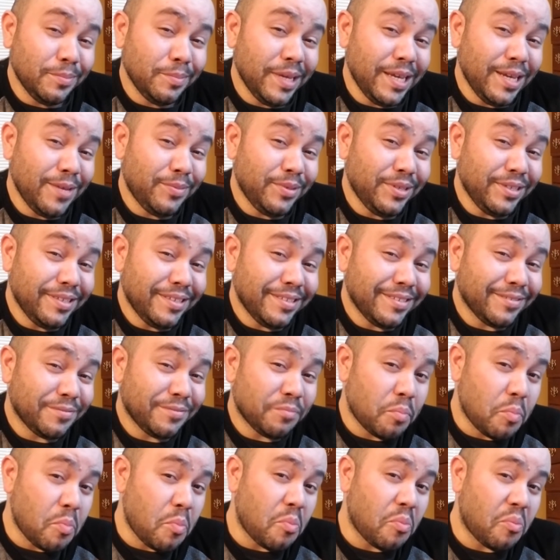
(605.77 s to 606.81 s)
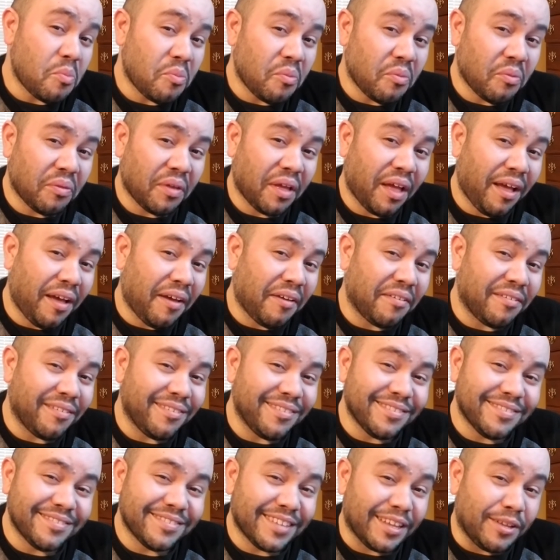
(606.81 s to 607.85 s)
maybe. I don't know.
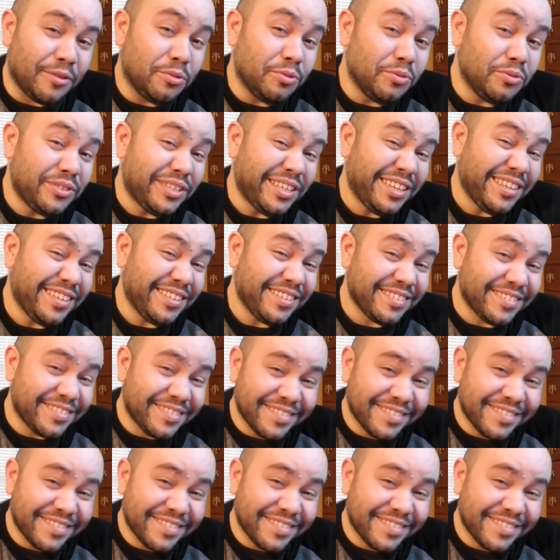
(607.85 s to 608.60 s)
Is that a new thing?